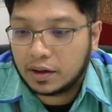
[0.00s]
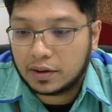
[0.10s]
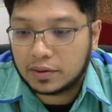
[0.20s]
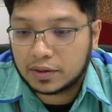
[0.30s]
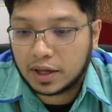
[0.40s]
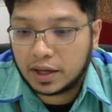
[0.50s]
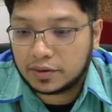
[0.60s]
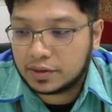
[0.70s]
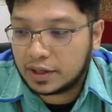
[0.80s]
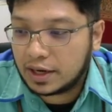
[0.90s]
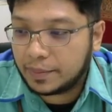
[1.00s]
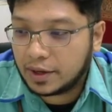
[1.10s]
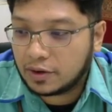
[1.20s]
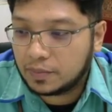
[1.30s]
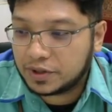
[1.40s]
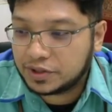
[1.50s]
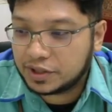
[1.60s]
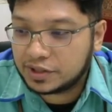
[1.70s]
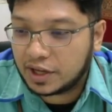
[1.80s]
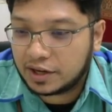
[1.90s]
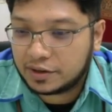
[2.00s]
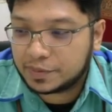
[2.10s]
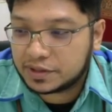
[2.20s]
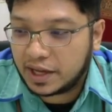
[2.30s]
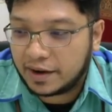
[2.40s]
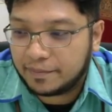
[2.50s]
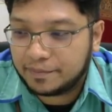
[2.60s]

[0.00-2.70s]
Okay, you see that my completion is 100%.